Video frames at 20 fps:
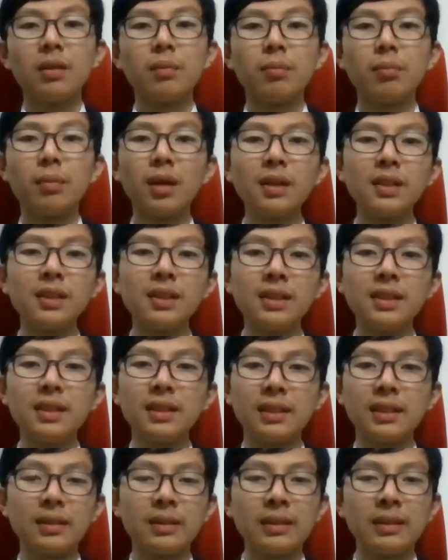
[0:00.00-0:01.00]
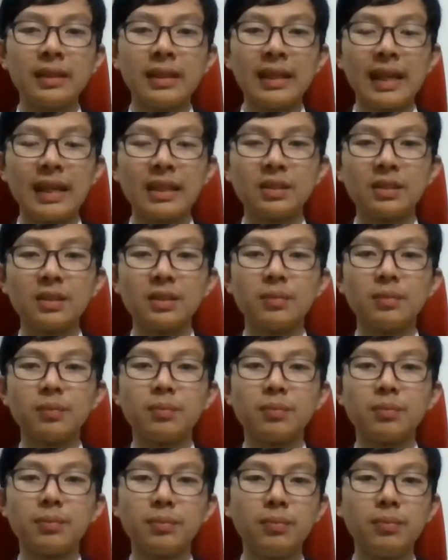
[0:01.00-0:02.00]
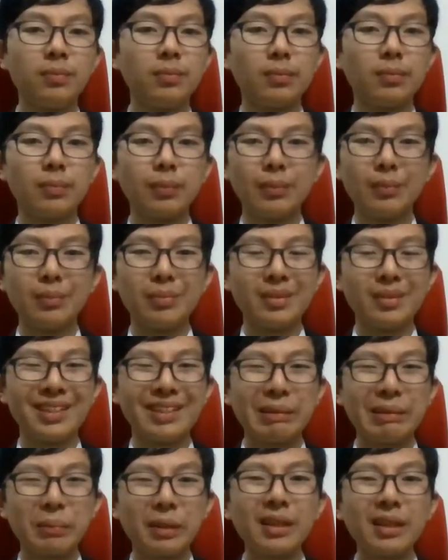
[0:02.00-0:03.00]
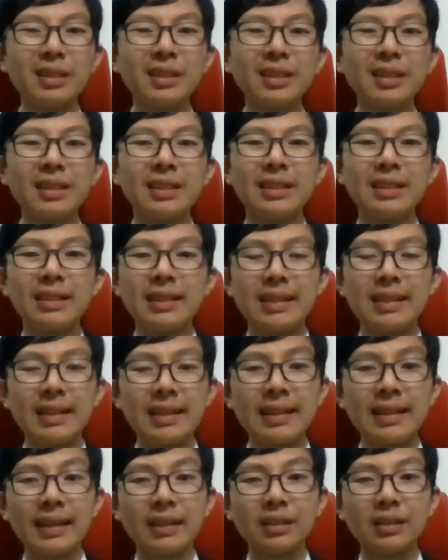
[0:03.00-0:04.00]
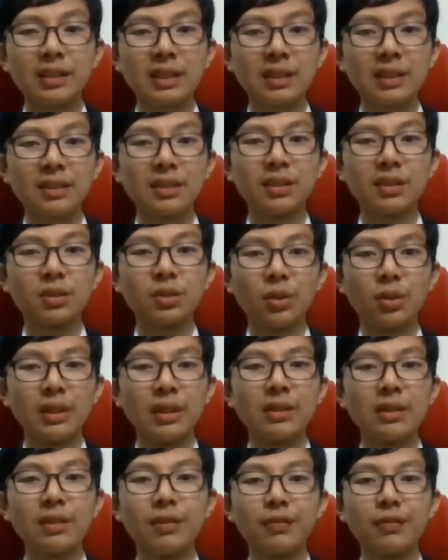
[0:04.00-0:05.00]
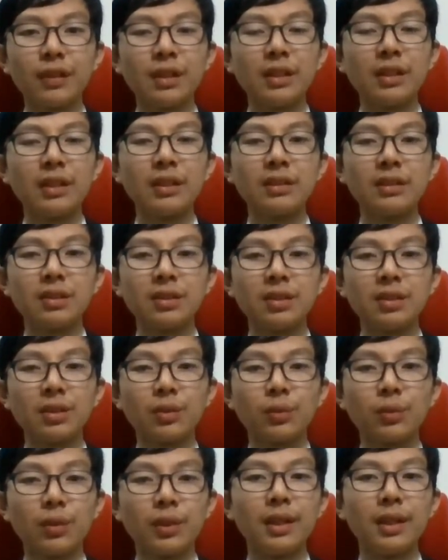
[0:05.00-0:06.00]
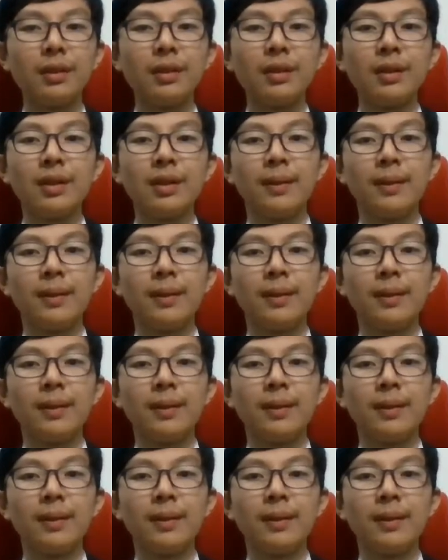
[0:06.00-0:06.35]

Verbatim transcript: Marty has Marty kind of tells the story in a very interesting way